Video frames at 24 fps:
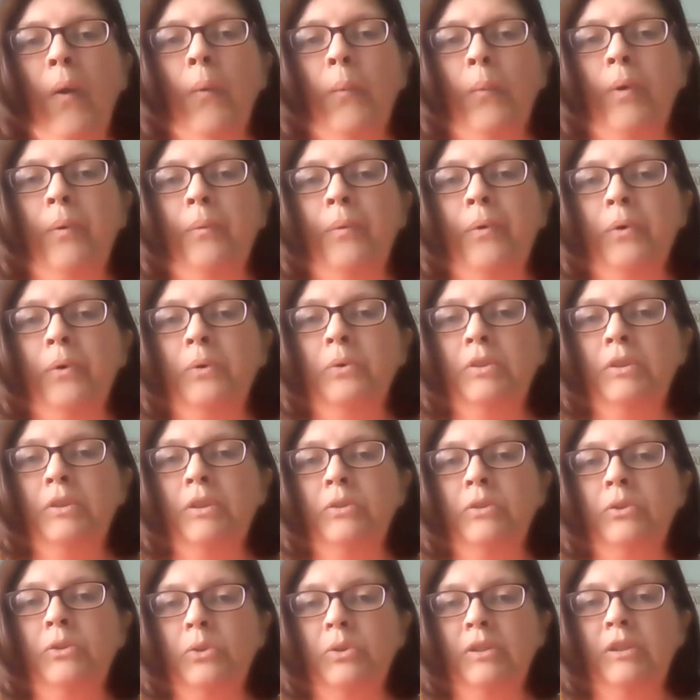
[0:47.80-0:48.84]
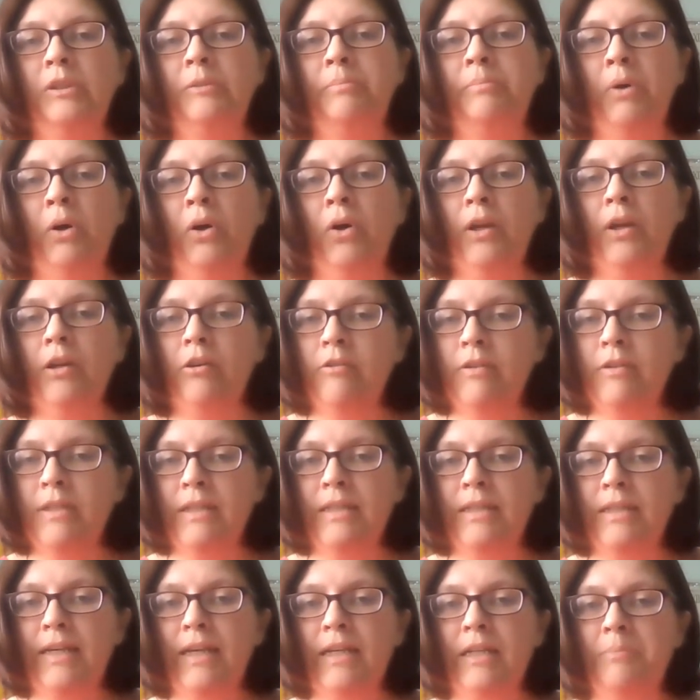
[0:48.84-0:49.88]
We were also joined by
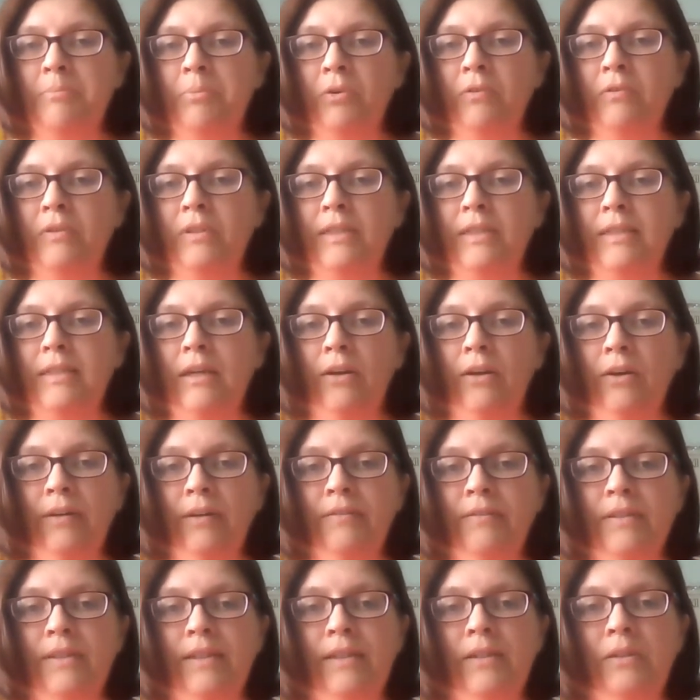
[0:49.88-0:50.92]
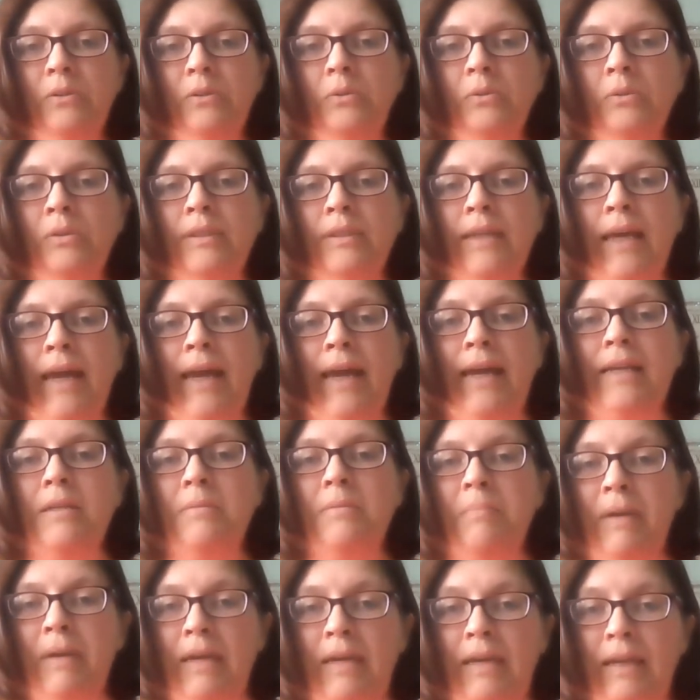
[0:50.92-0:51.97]
Christians Against Poverty's Life Skills and
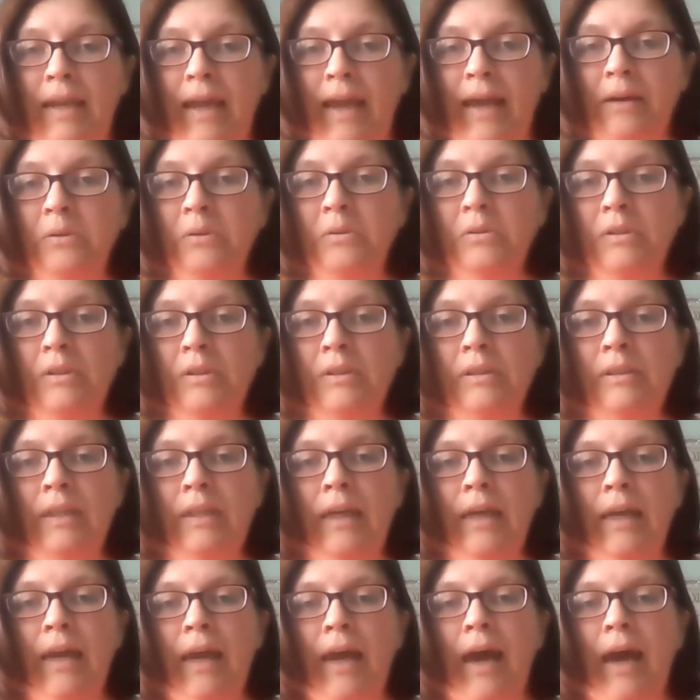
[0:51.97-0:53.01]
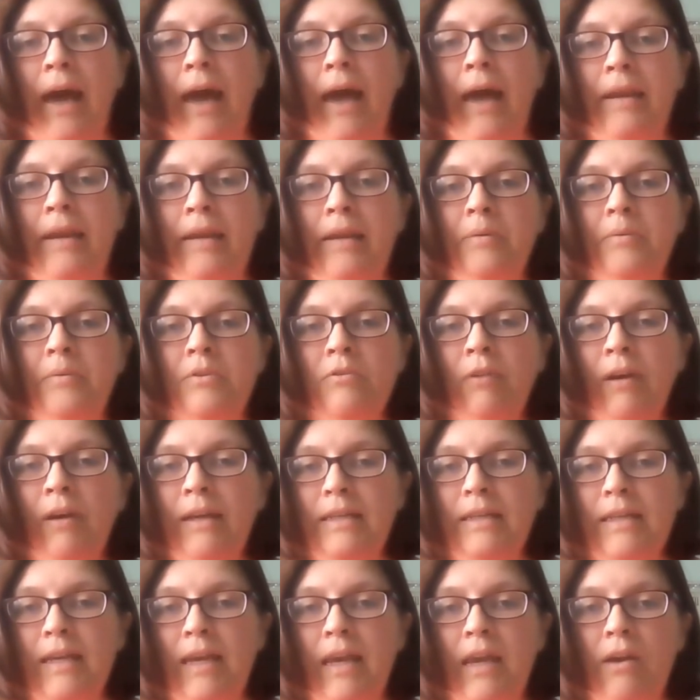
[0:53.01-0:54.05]
Beacon House. And it was
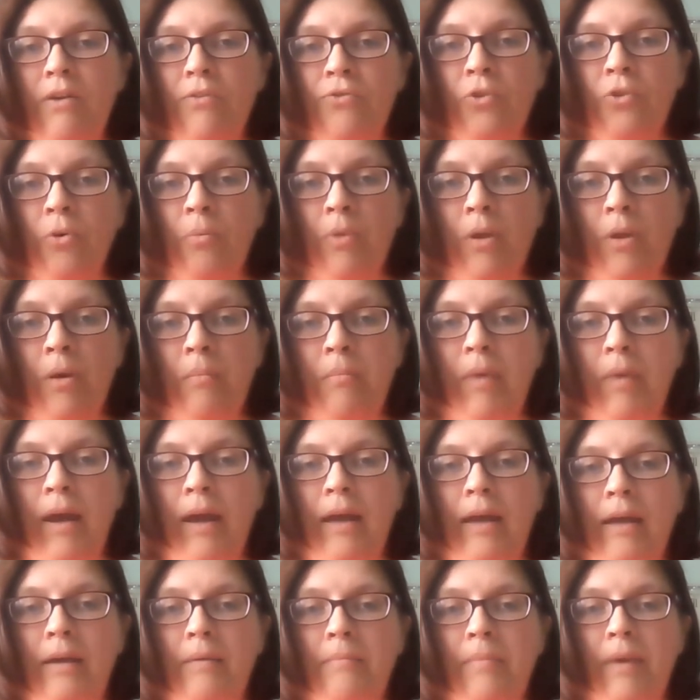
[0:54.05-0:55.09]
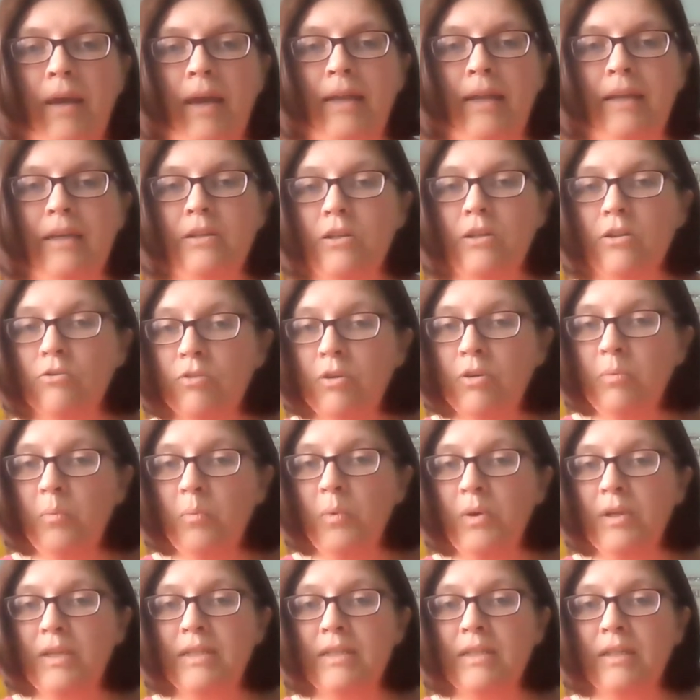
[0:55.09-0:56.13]
great to hear from them. And as a group,
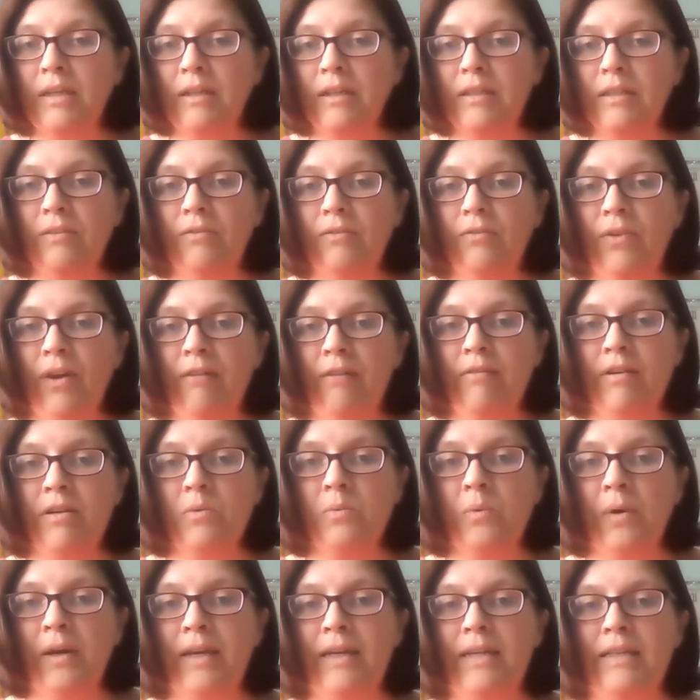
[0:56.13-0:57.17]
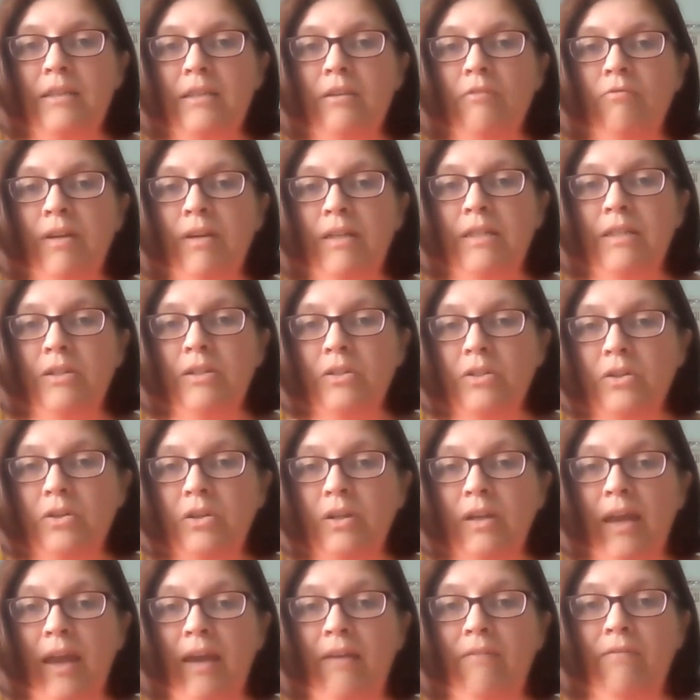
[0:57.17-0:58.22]
we discussed the various ways that residents
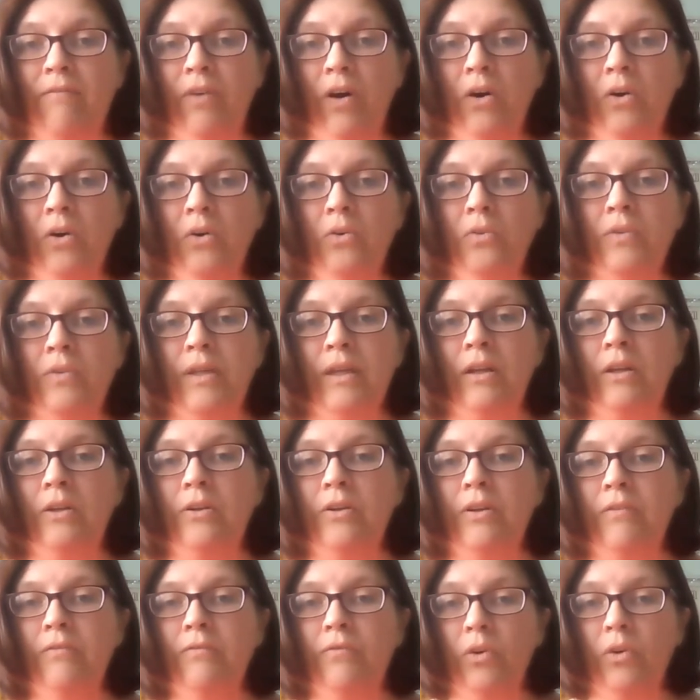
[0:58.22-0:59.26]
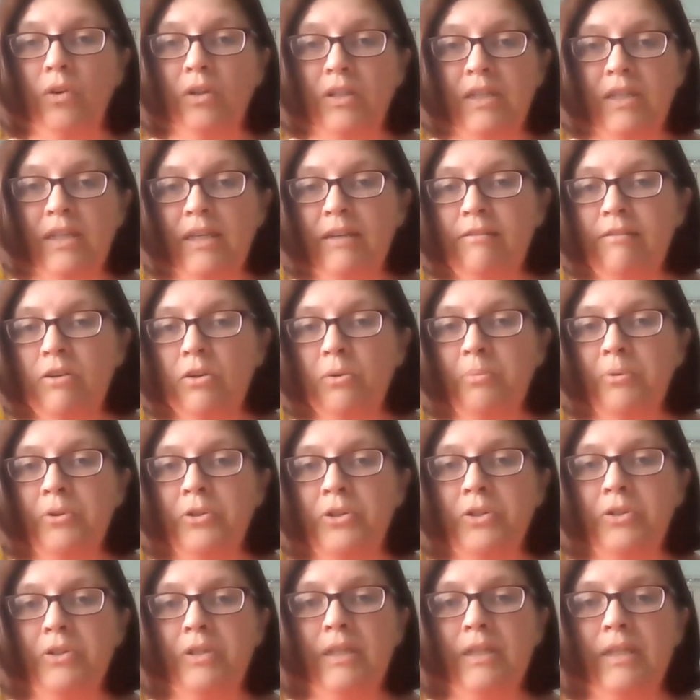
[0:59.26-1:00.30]
could get involved, including volunteering
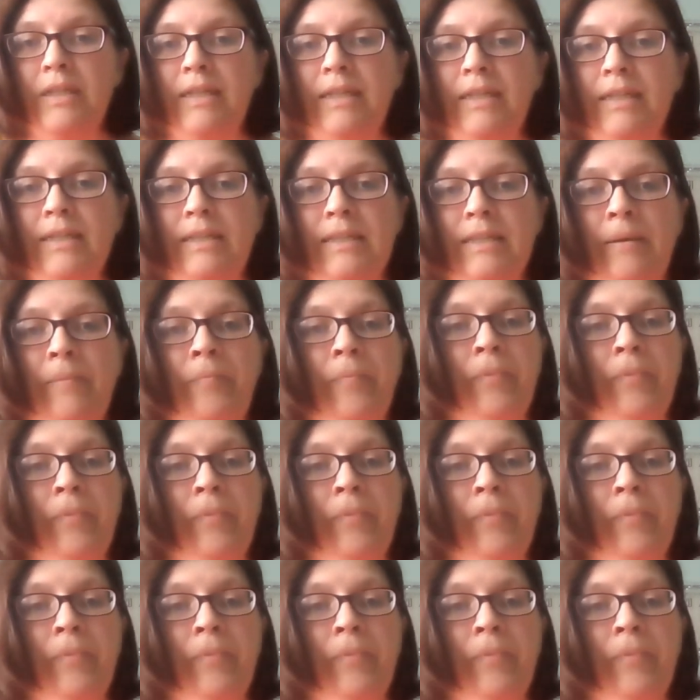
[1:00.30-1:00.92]
opportunities,